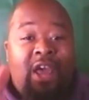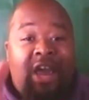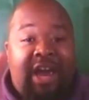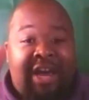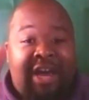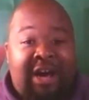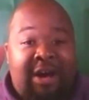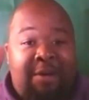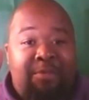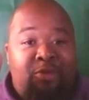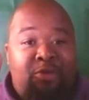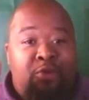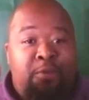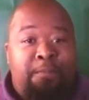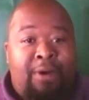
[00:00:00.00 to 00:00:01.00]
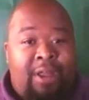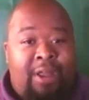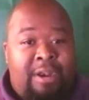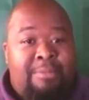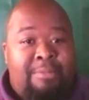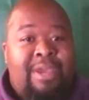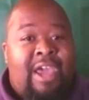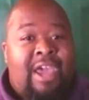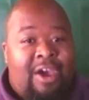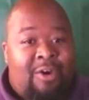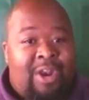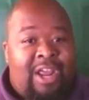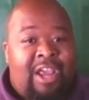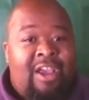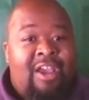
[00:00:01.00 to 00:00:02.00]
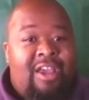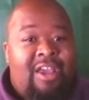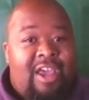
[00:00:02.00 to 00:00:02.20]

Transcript: and come through Putnam County